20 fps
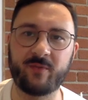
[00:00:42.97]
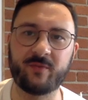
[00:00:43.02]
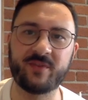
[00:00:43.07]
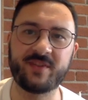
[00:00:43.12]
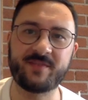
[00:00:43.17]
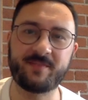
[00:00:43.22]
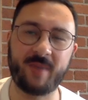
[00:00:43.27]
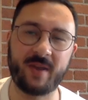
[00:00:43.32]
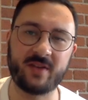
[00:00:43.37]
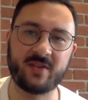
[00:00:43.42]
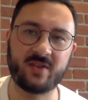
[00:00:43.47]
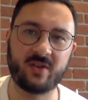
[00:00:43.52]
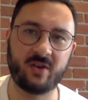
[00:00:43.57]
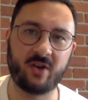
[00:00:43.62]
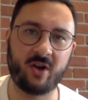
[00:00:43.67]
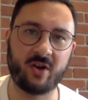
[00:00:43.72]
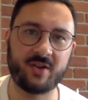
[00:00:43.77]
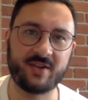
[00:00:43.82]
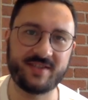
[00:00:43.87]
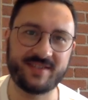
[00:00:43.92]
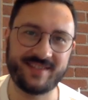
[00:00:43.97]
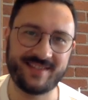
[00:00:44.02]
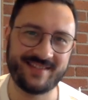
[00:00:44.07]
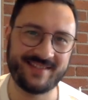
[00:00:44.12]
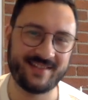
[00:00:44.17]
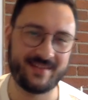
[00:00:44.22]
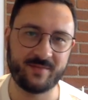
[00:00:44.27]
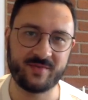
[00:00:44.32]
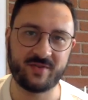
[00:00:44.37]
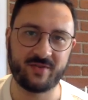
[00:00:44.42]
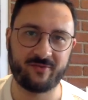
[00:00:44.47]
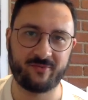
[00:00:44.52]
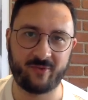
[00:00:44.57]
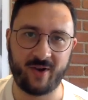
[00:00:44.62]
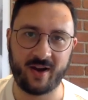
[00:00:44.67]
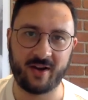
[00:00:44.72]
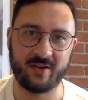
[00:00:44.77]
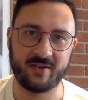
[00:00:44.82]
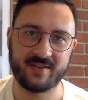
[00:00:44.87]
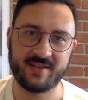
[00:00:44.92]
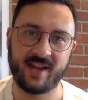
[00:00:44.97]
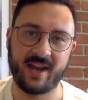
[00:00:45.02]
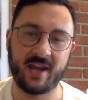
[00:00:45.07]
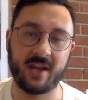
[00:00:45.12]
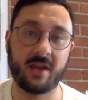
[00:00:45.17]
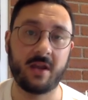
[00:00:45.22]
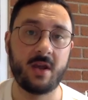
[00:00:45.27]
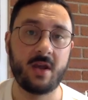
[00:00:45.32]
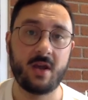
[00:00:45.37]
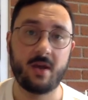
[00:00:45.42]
respect to large systems of records like